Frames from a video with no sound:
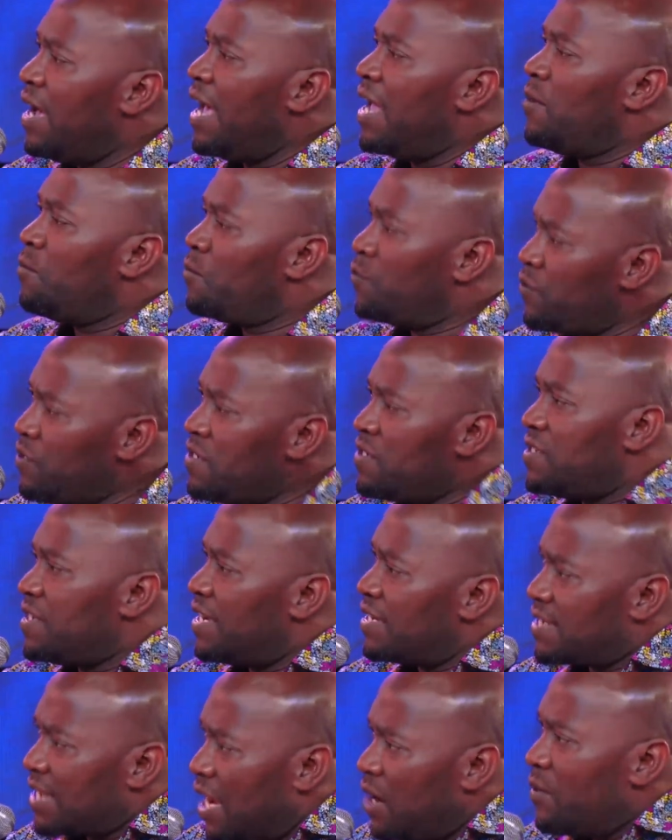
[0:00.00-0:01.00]
and preach
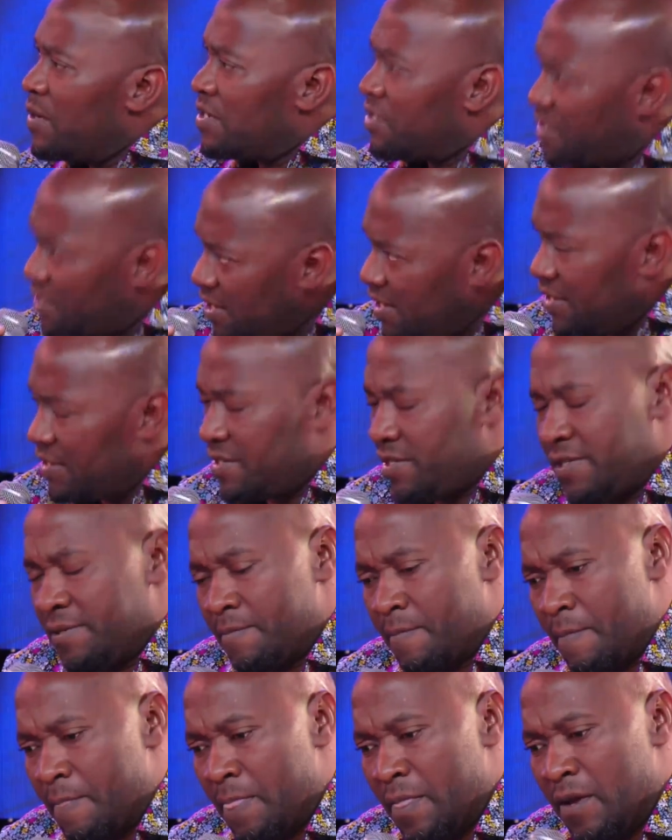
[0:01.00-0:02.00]
at our church.
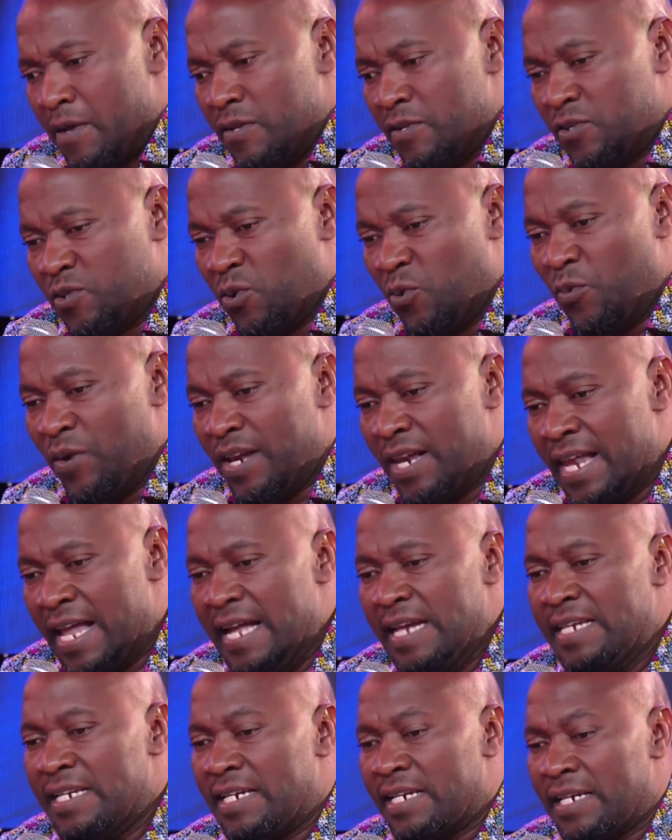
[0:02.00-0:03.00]
So we
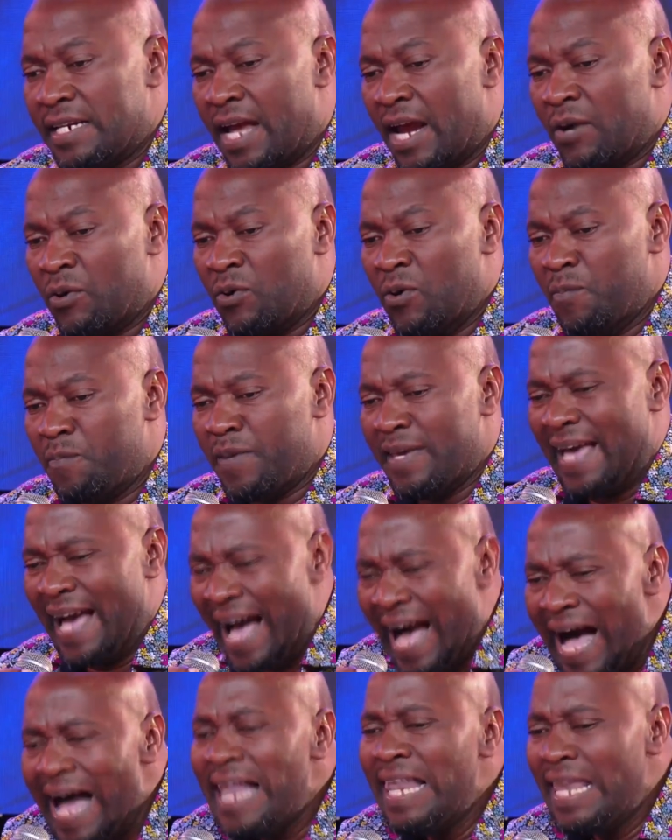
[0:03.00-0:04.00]
landed in Nairobi
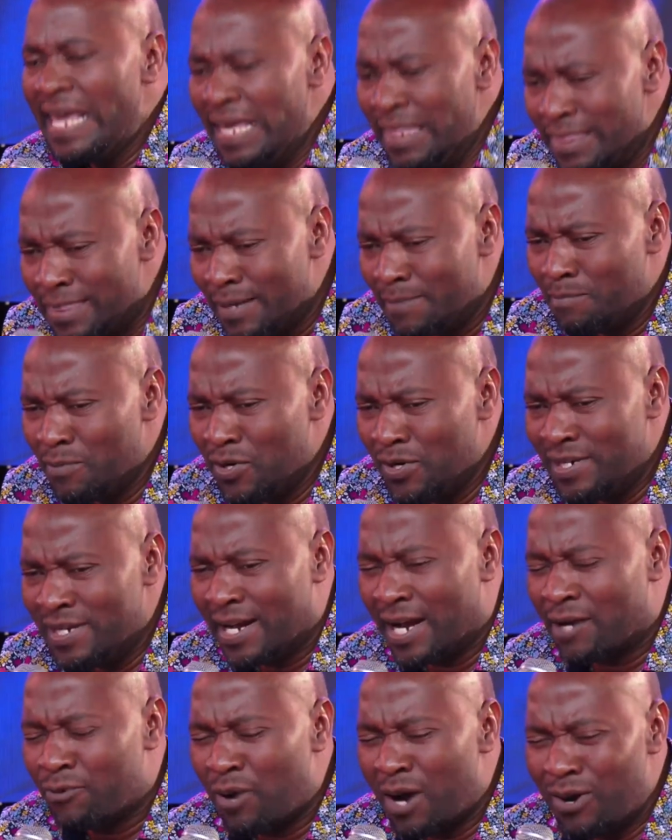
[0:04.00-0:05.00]
early in the
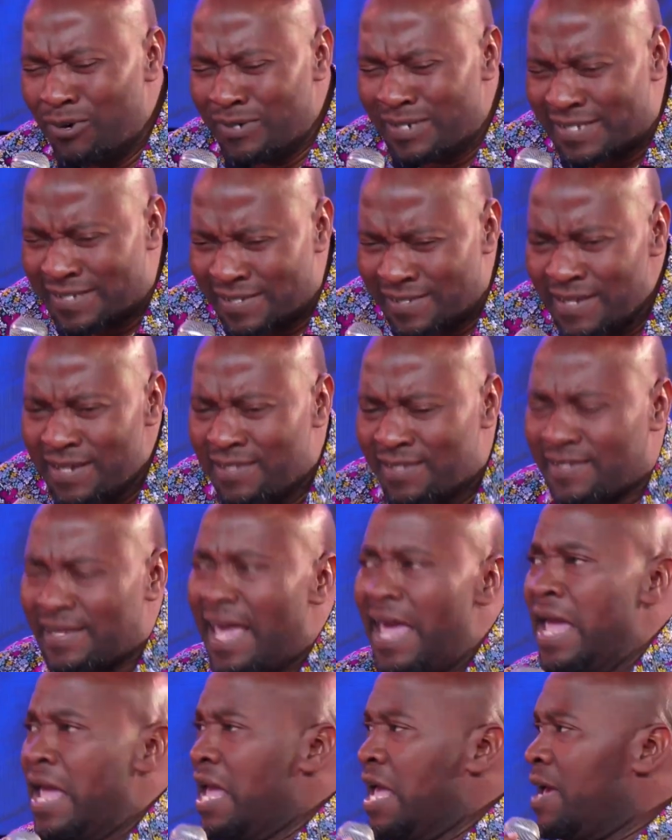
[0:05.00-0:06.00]
morning around 6
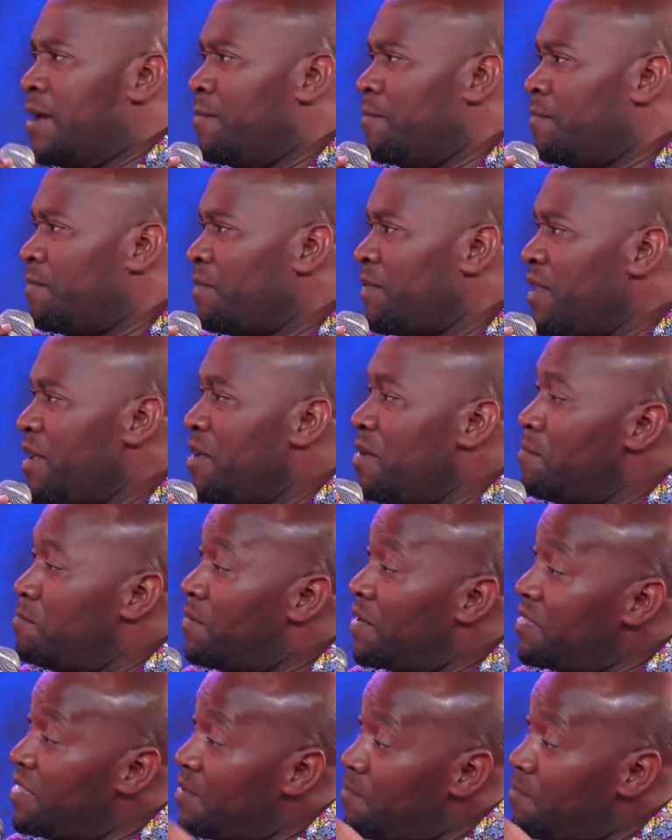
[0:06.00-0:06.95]
a.m. But the